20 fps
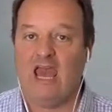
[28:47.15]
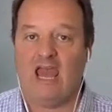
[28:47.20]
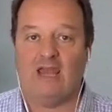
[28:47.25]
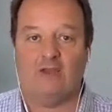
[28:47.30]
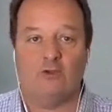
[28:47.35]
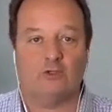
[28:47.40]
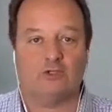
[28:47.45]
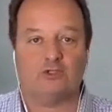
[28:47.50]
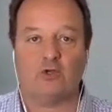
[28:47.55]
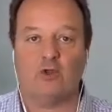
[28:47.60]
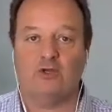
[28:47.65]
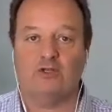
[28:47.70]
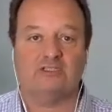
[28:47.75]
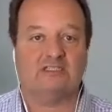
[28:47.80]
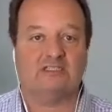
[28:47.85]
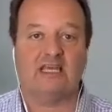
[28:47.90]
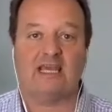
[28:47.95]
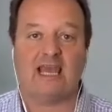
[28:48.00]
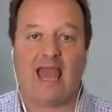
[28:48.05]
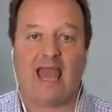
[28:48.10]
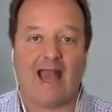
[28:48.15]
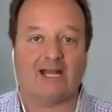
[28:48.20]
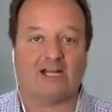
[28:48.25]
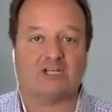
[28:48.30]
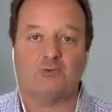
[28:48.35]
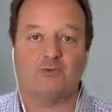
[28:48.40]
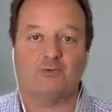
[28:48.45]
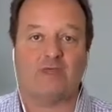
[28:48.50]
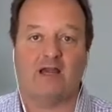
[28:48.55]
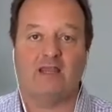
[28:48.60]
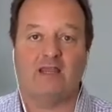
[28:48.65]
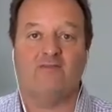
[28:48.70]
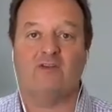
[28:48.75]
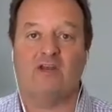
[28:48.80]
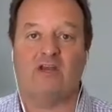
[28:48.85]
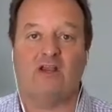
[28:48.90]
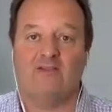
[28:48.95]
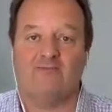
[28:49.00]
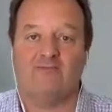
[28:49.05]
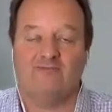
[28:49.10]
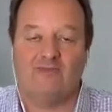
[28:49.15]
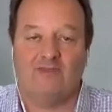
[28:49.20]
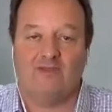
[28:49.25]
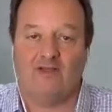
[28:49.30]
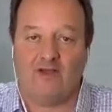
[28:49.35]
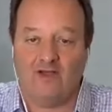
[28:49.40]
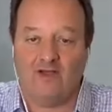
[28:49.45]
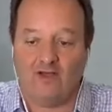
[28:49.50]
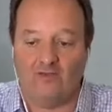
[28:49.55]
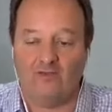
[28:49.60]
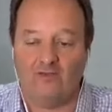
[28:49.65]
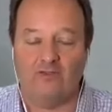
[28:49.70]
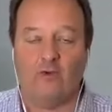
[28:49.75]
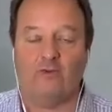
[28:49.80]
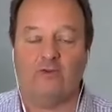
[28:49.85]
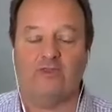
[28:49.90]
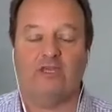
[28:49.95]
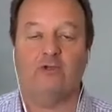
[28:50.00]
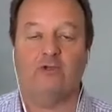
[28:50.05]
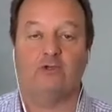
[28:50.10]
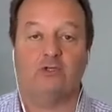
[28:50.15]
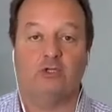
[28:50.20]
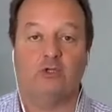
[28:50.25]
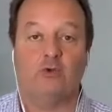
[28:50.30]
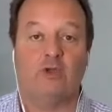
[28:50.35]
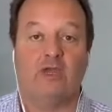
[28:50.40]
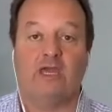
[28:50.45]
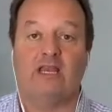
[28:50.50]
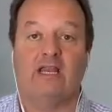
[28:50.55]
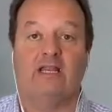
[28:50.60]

and you're starting to take action without even knowing that you're doing it.